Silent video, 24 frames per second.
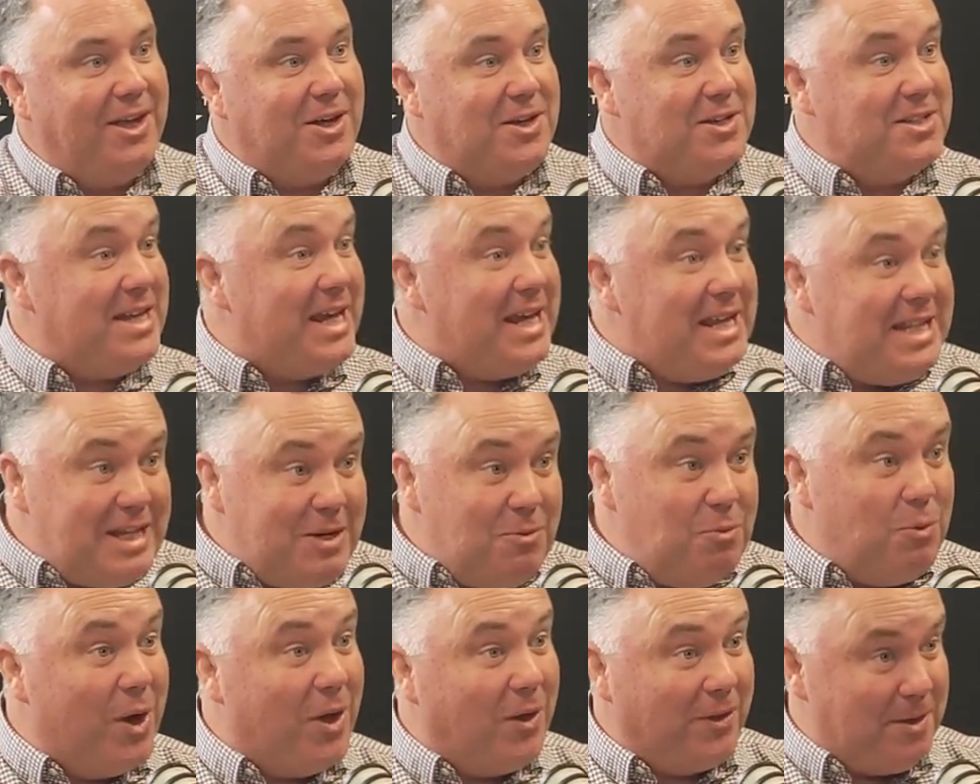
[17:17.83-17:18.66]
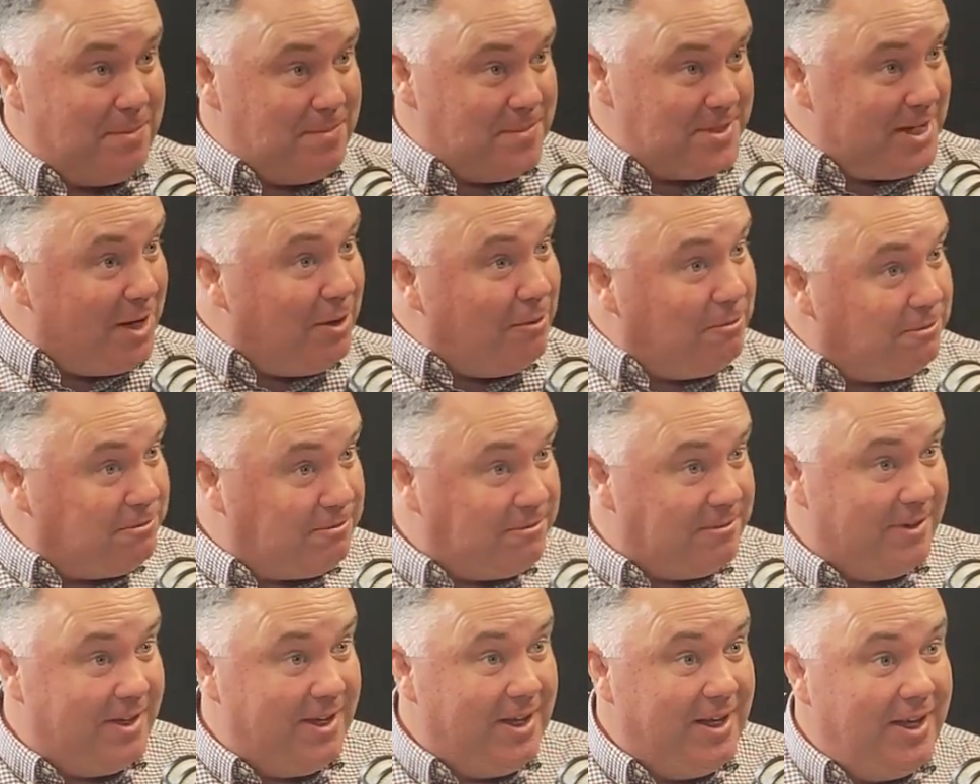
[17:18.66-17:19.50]
Because he did well
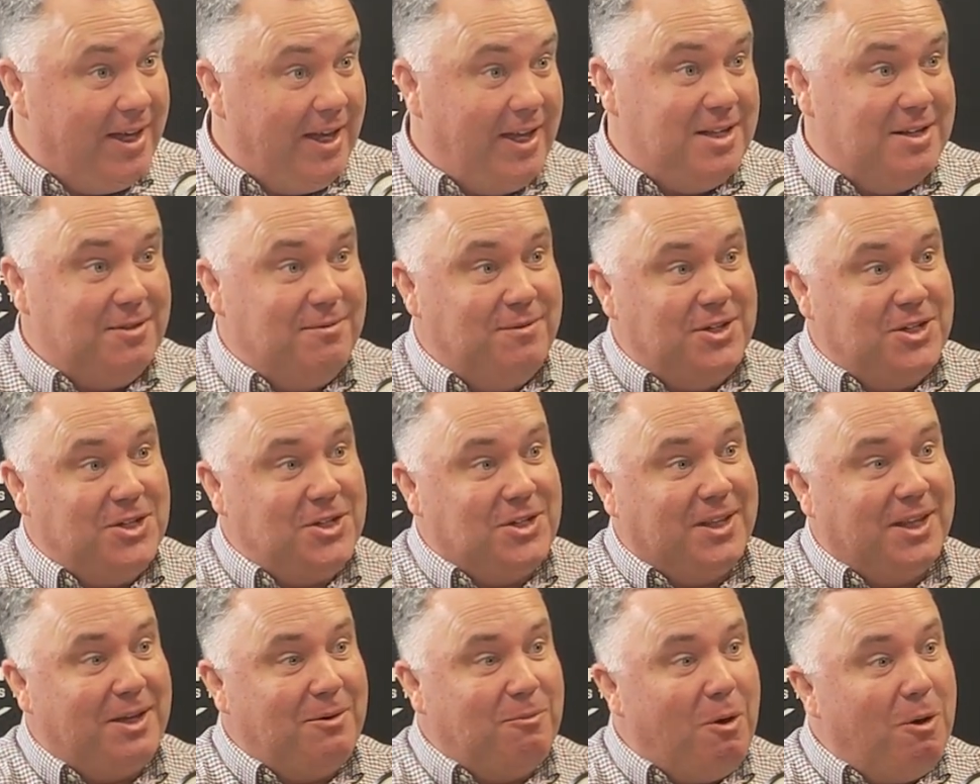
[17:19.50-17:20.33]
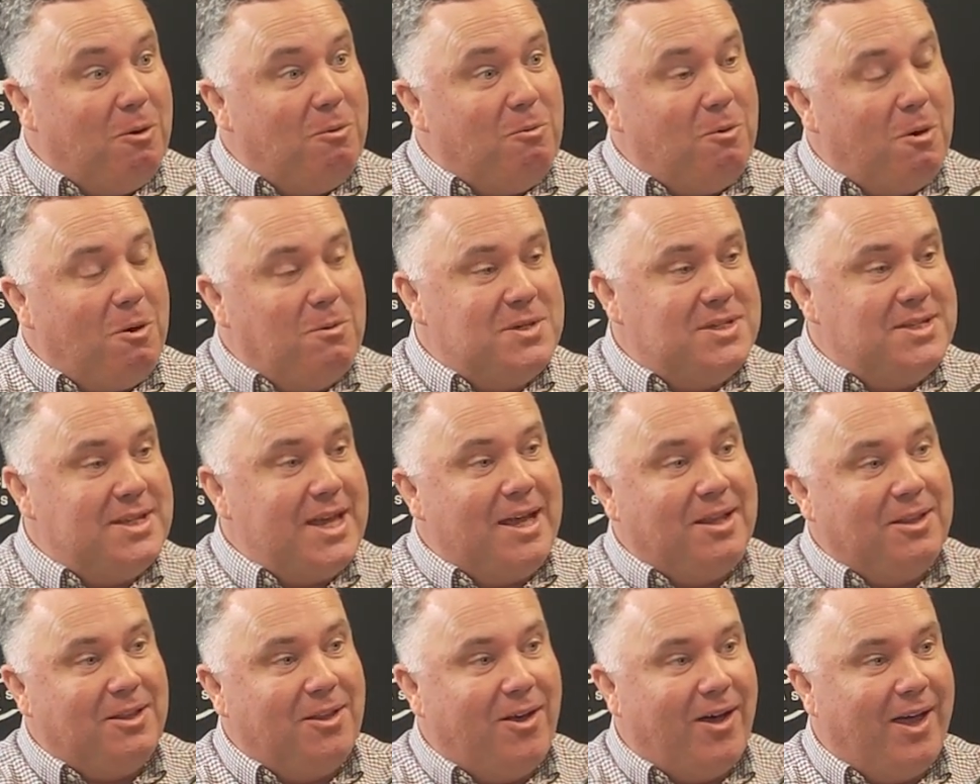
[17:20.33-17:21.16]
himself individually. What was
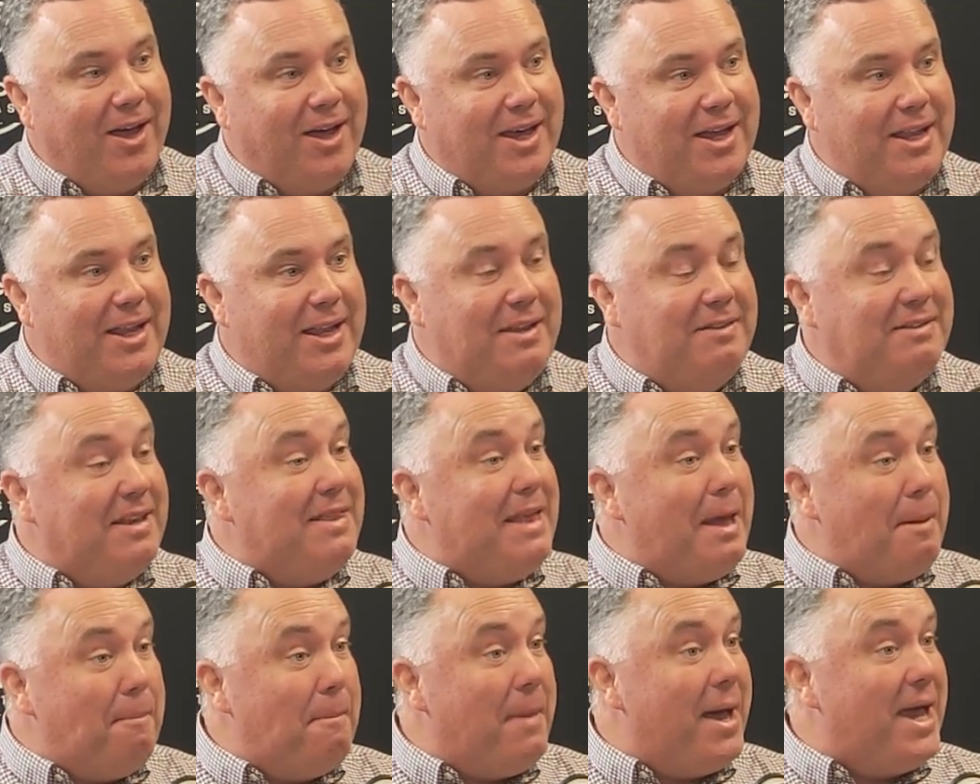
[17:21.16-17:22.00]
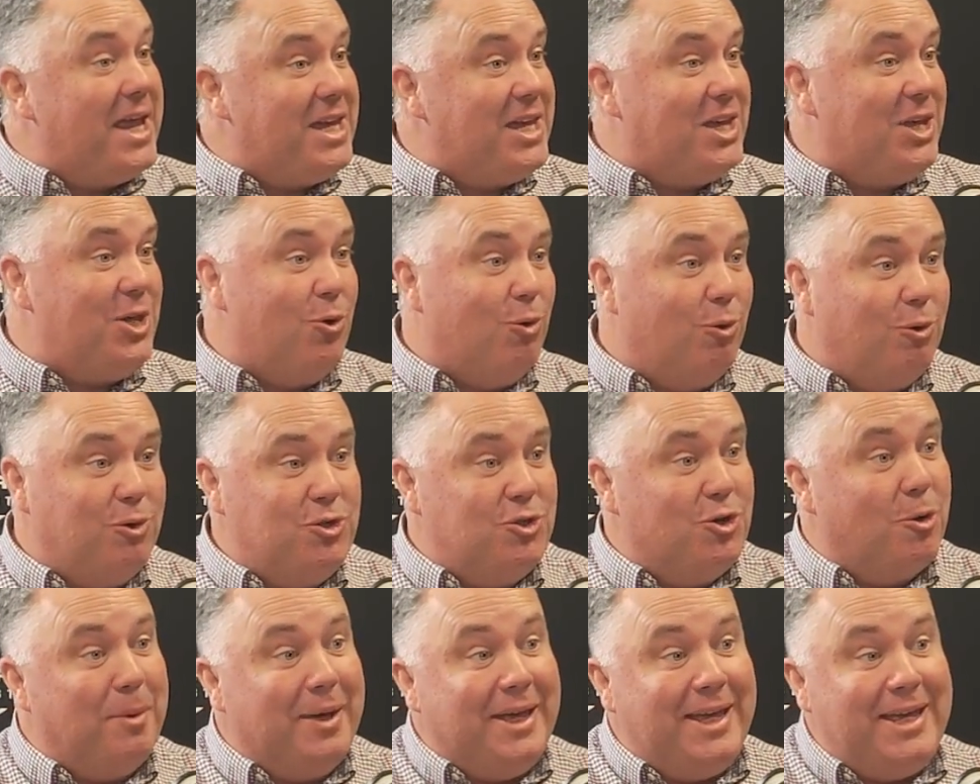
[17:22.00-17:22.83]
that like? And did that make your
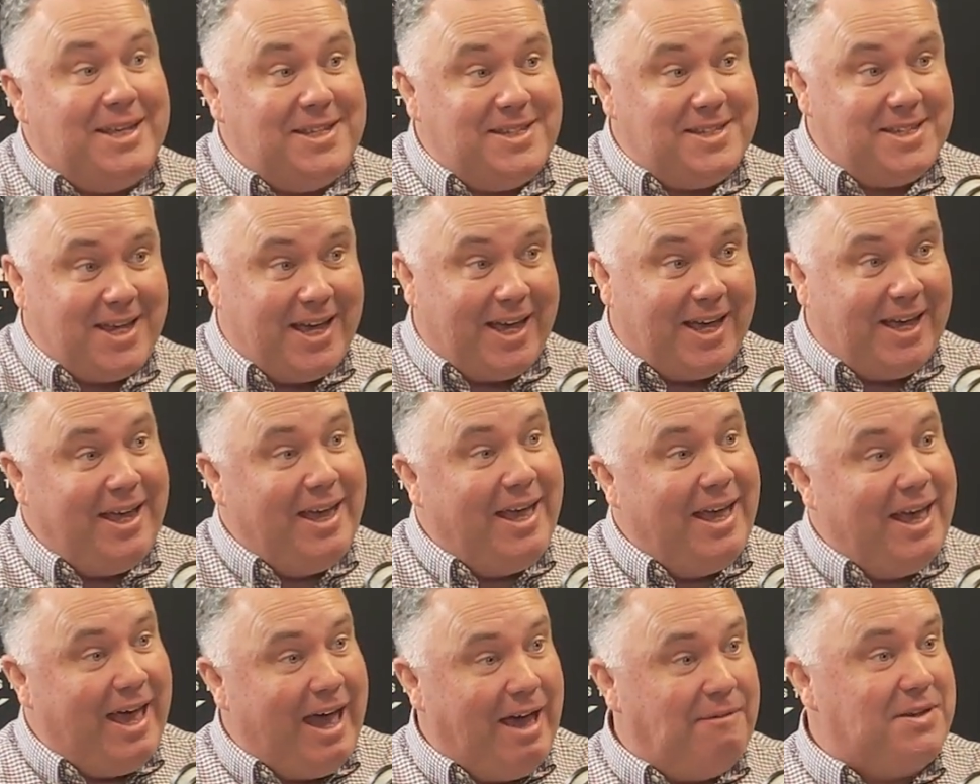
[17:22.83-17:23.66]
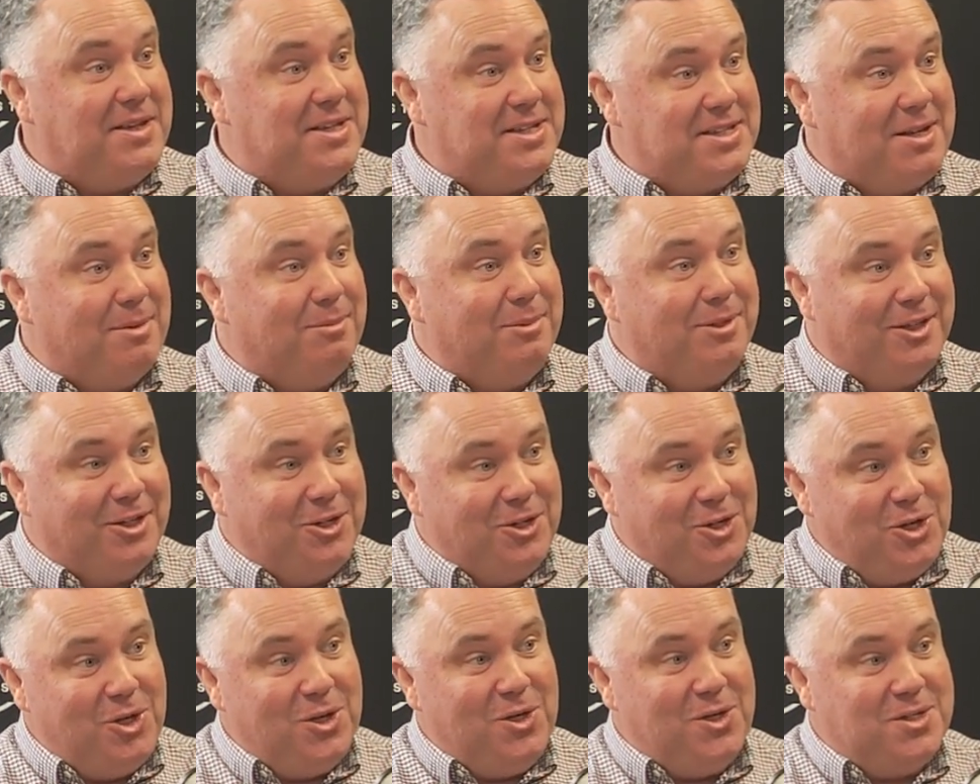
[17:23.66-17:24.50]
job easier, having someone
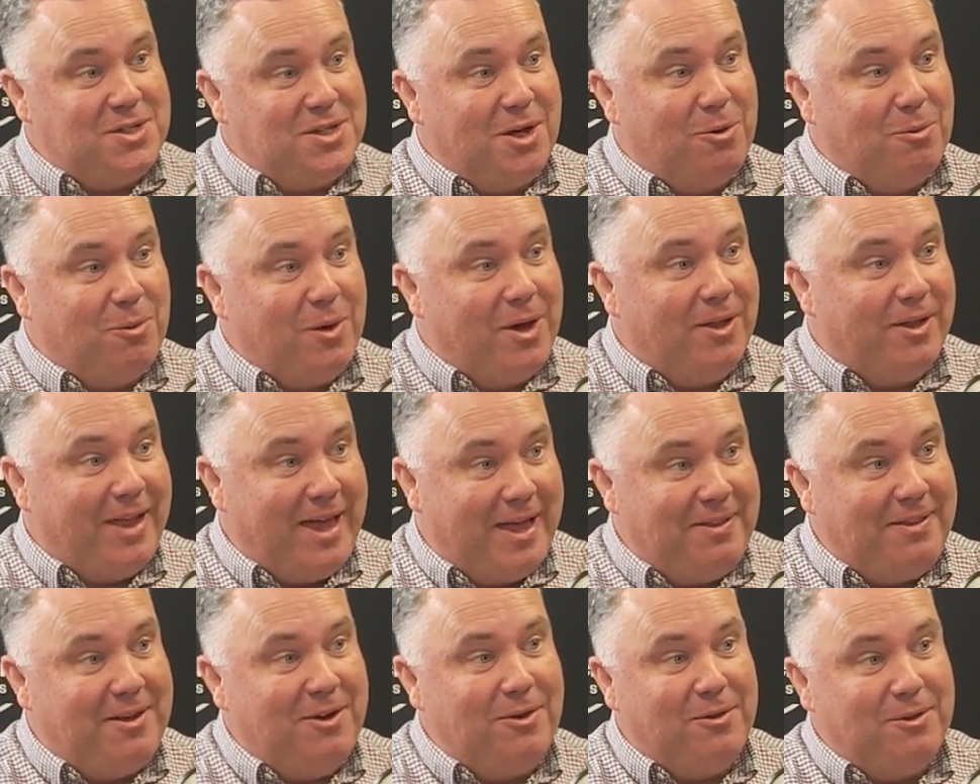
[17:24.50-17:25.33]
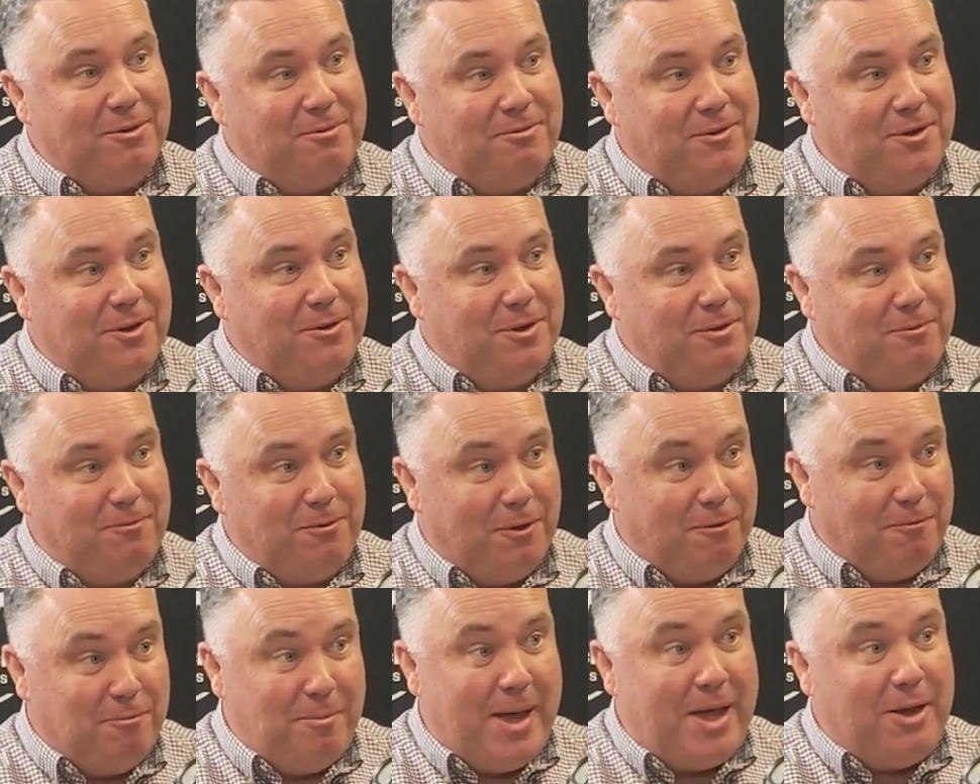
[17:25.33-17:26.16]
that knew you so well out there on the field
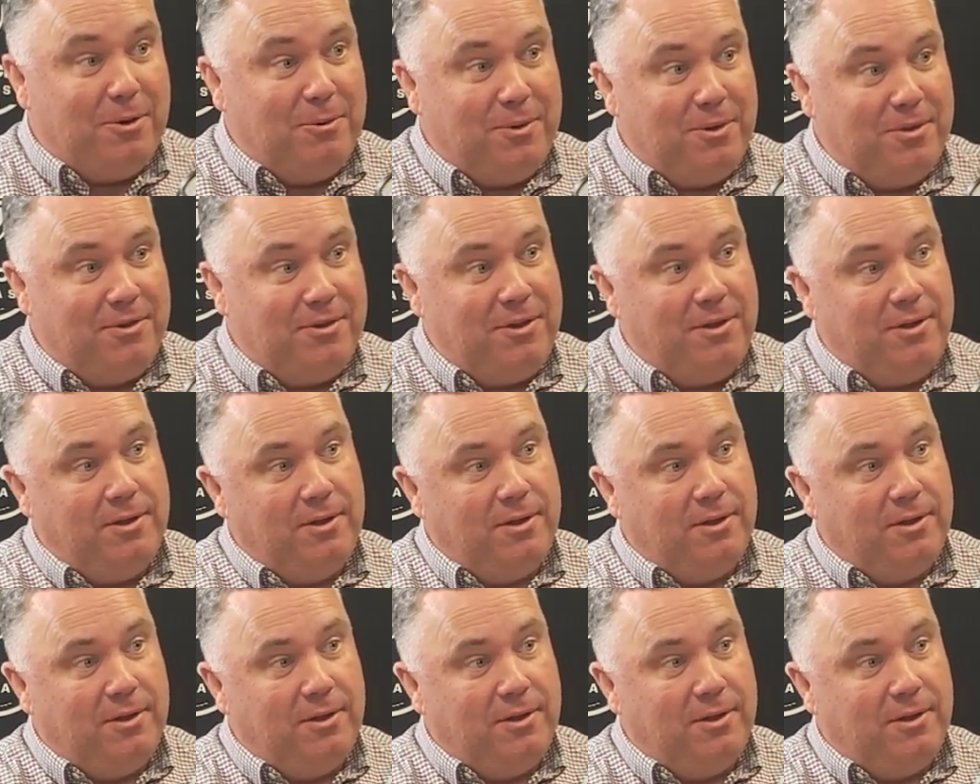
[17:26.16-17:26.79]
of battle with you?